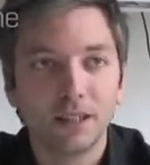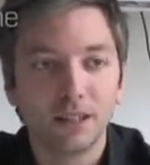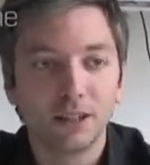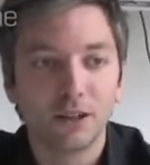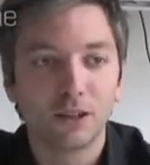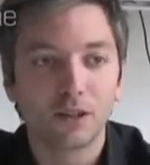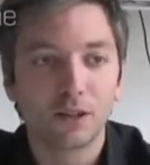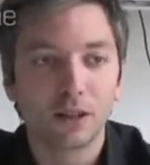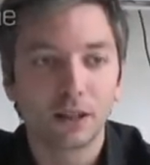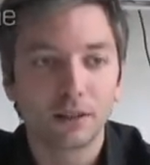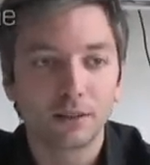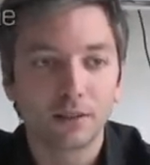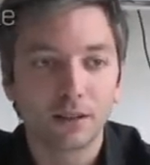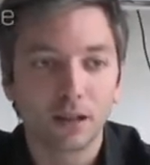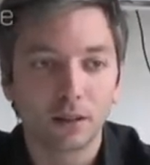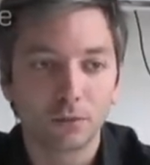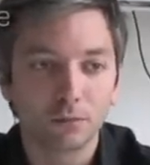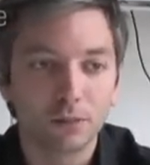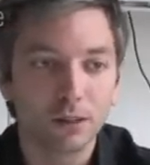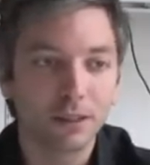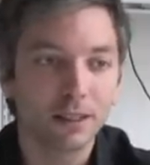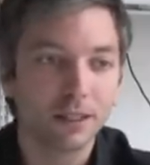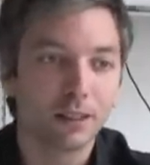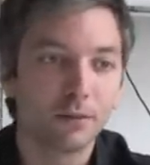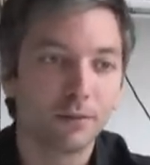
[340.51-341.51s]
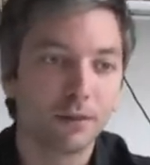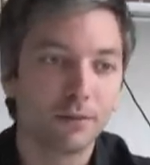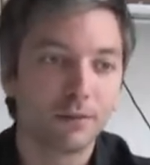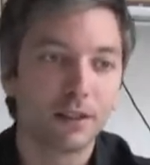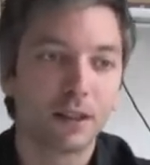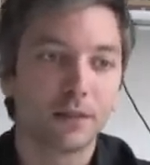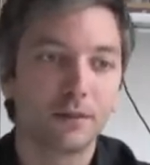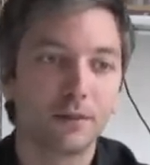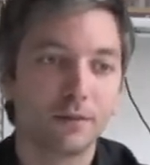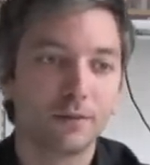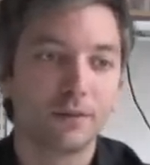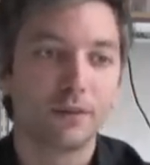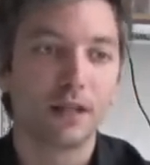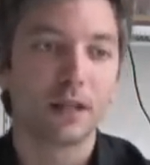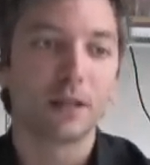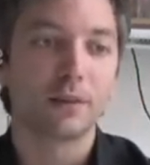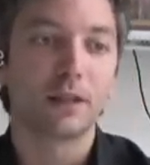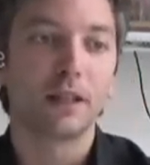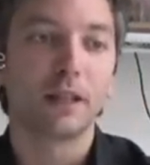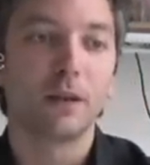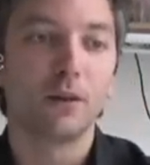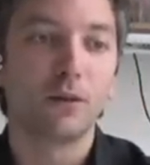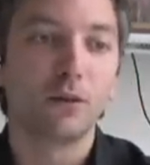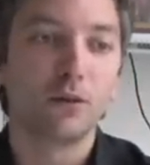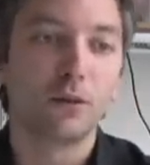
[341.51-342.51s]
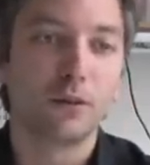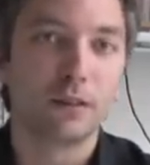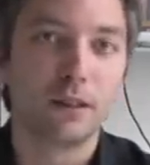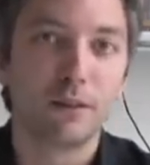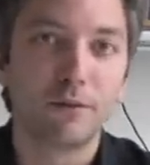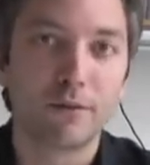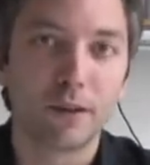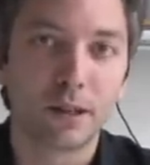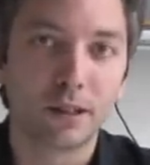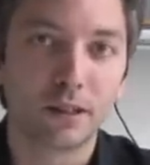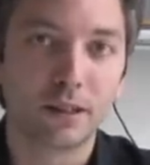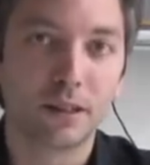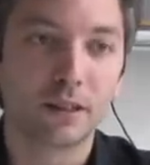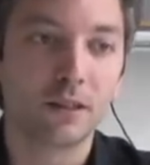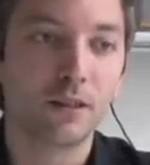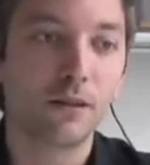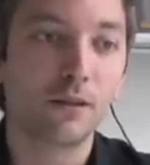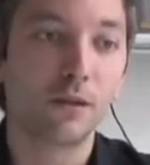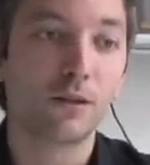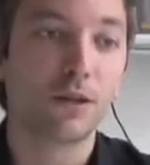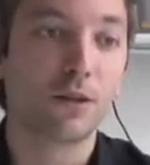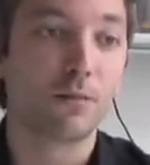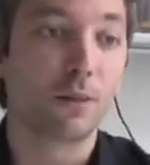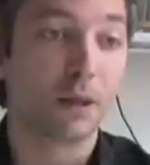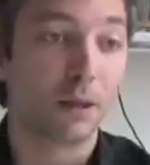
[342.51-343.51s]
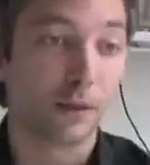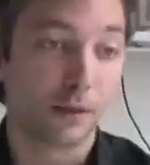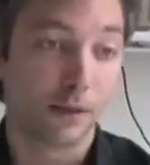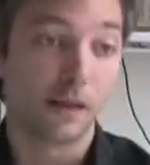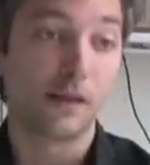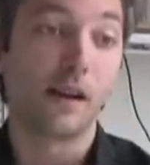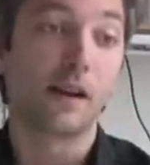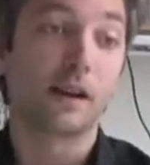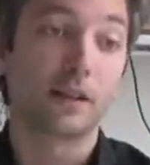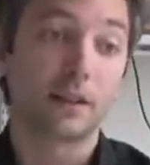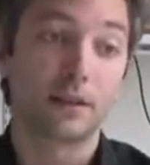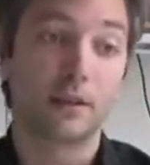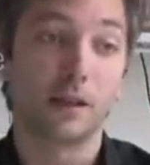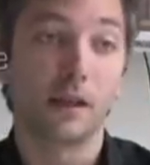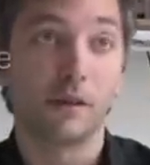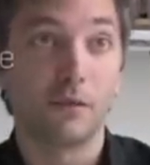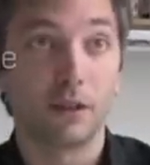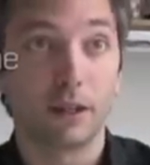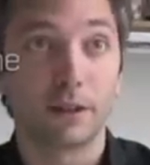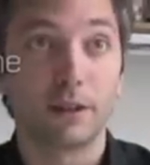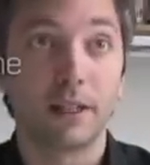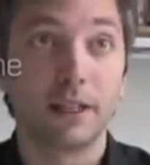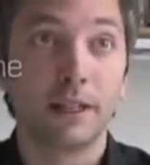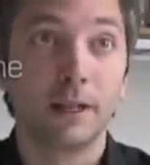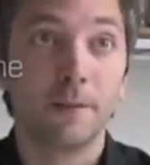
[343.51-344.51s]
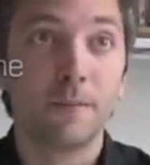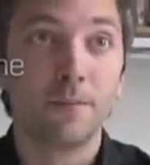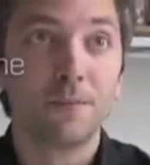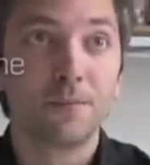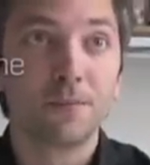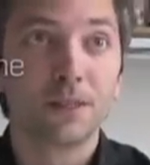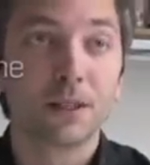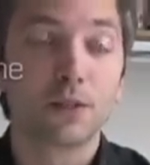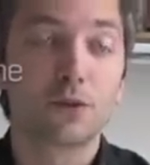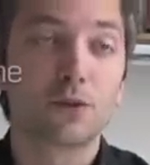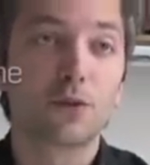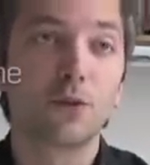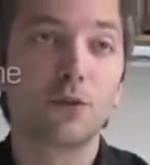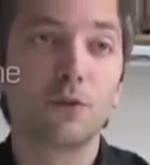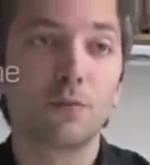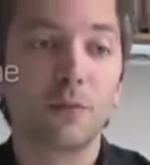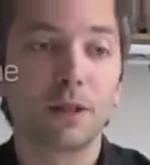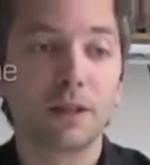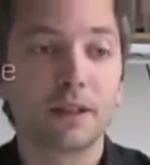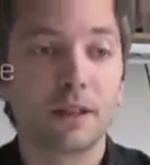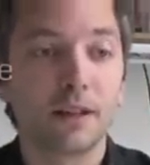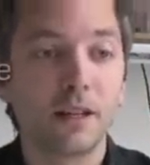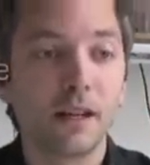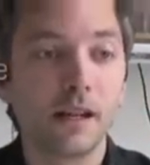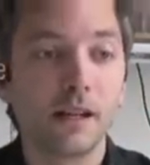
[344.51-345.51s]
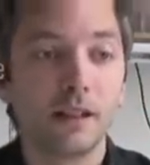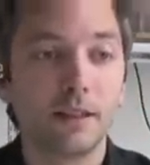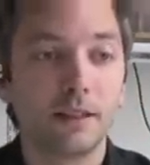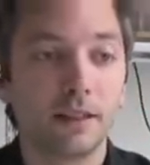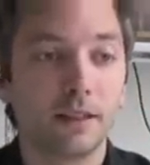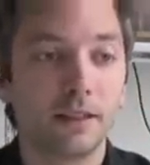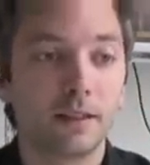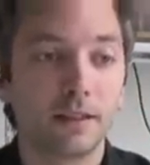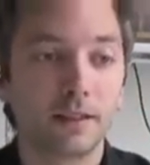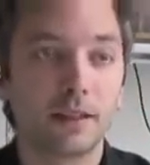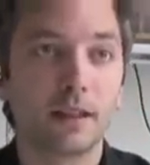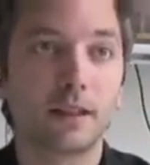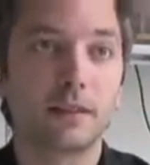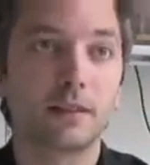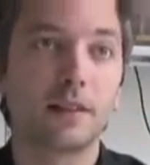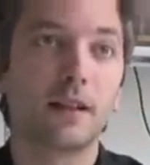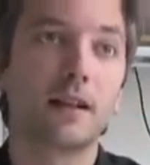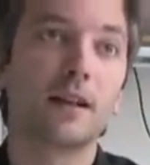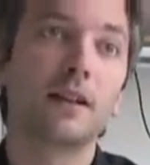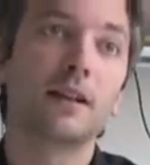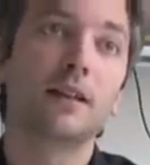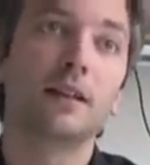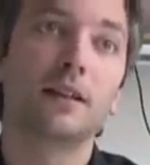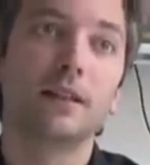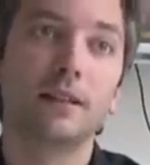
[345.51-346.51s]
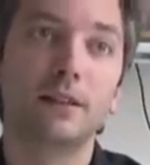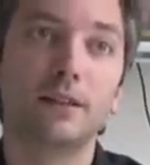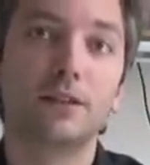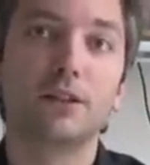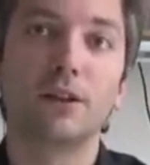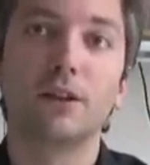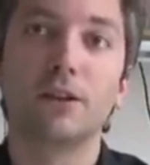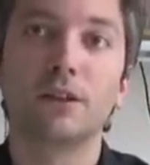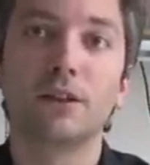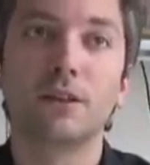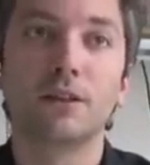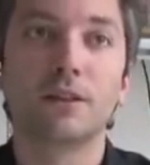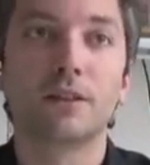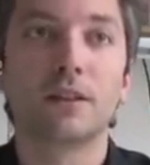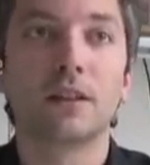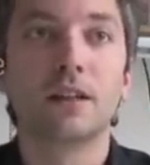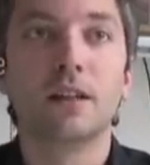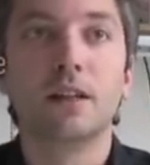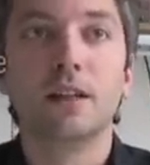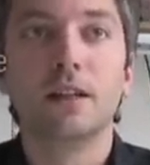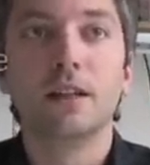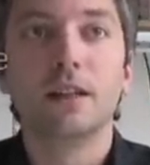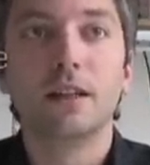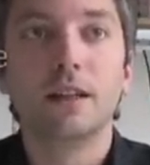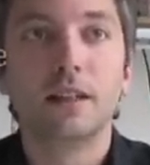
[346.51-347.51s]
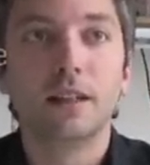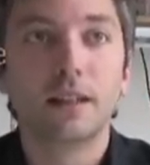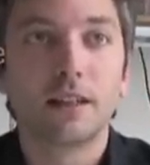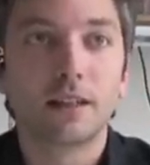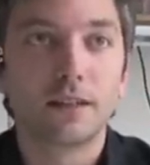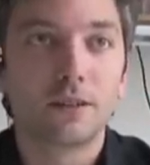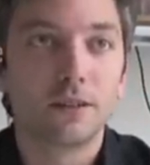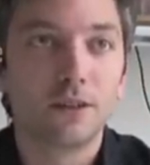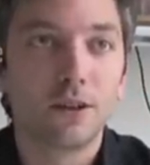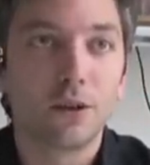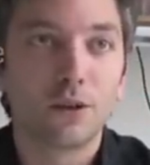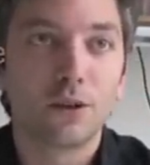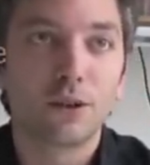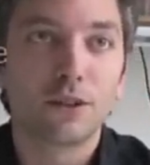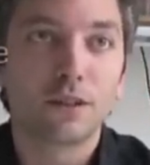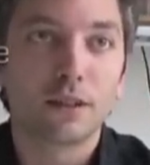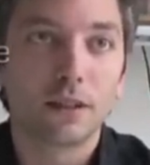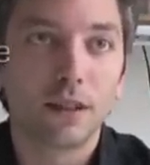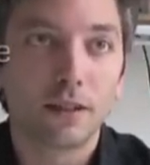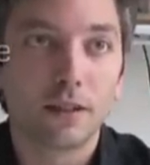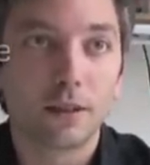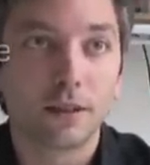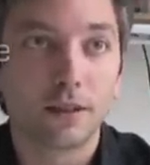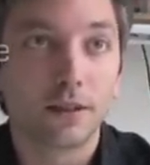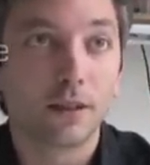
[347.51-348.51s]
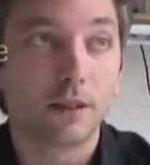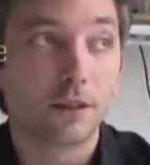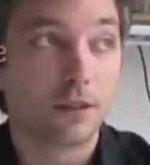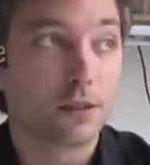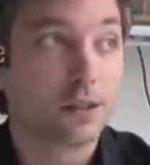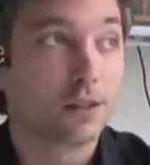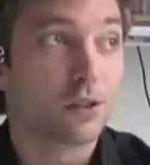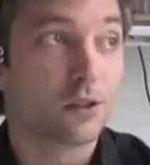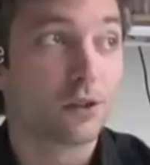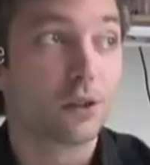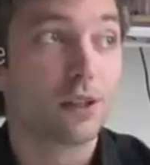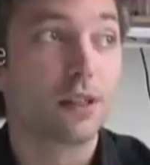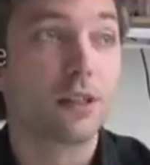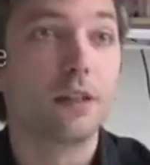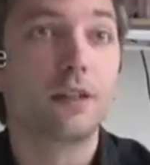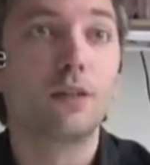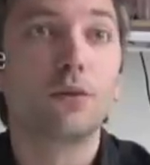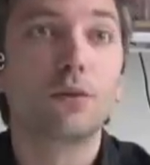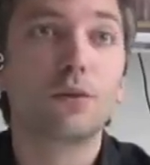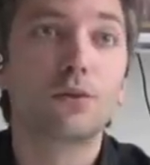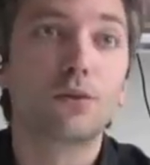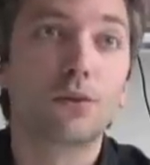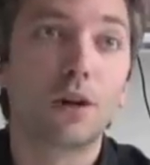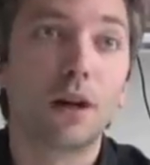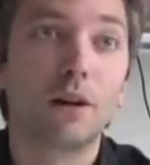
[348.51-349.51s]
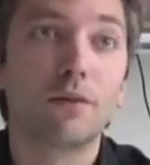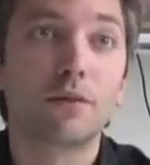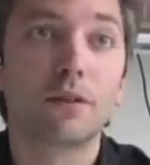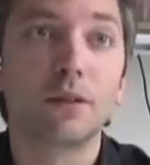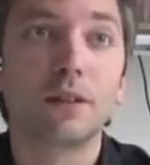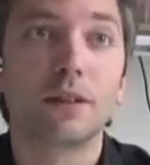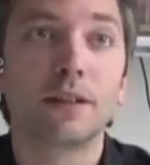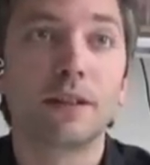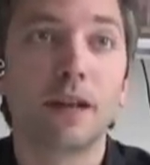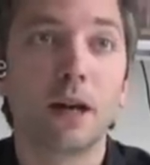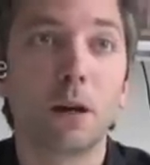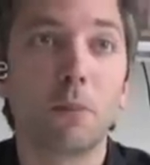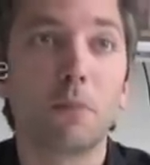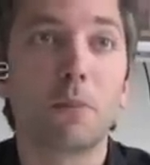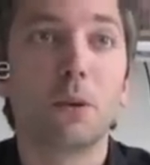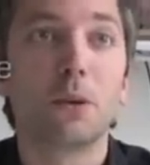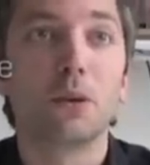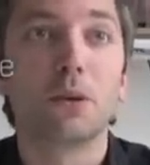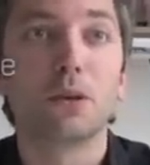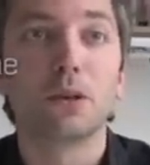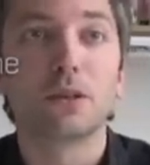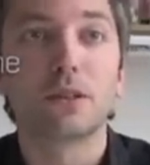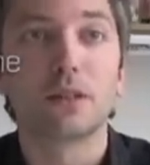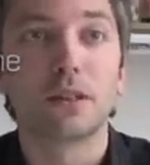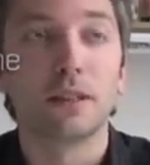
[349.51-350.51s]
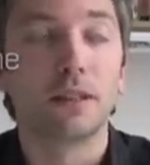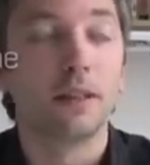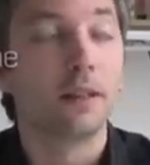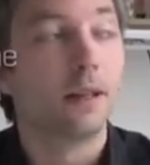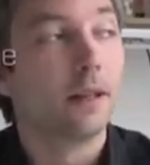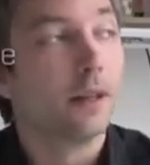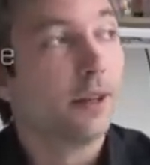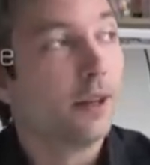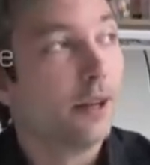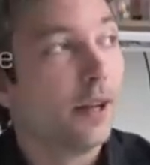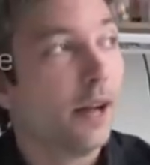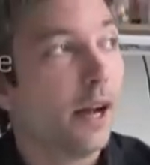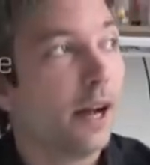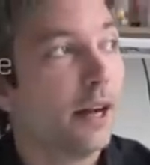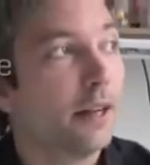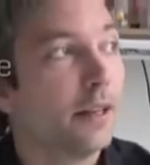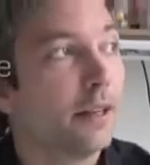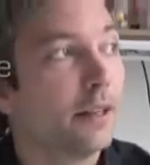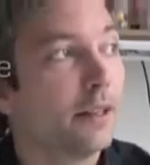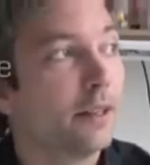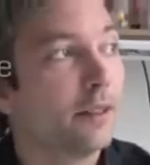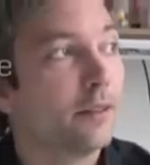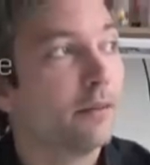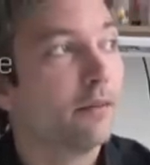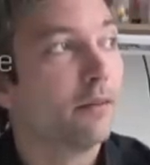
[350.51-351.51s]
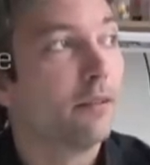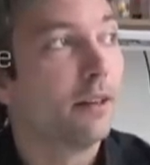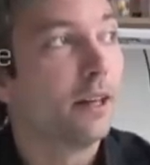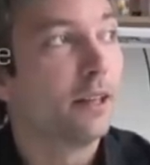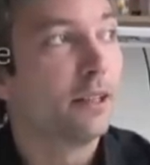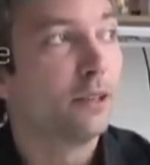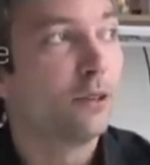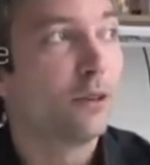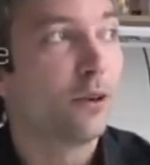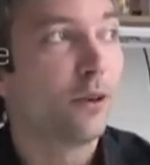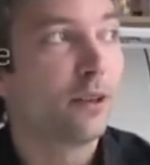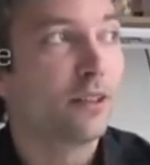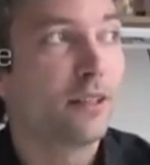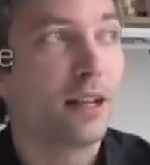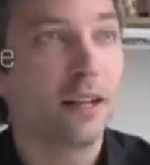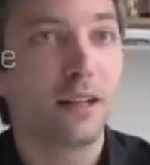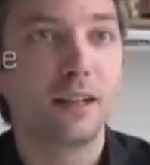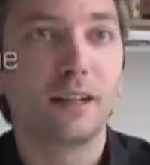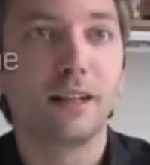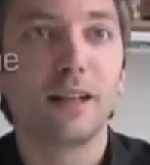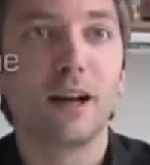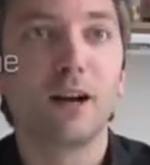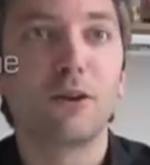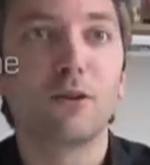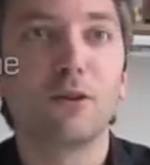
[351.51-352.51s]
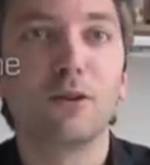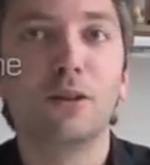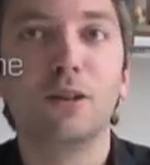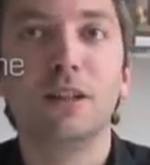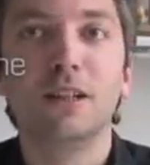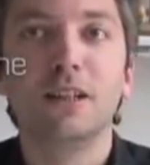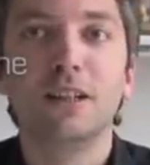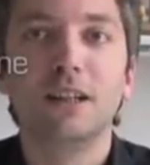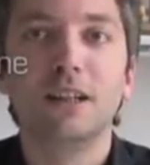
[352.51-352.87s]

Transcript: you know, like start working with that very old defined technology, because it's like a very strong materiality, it's tactile, it turns, hears noise that is associated to travel and airports, and I don't know exactly how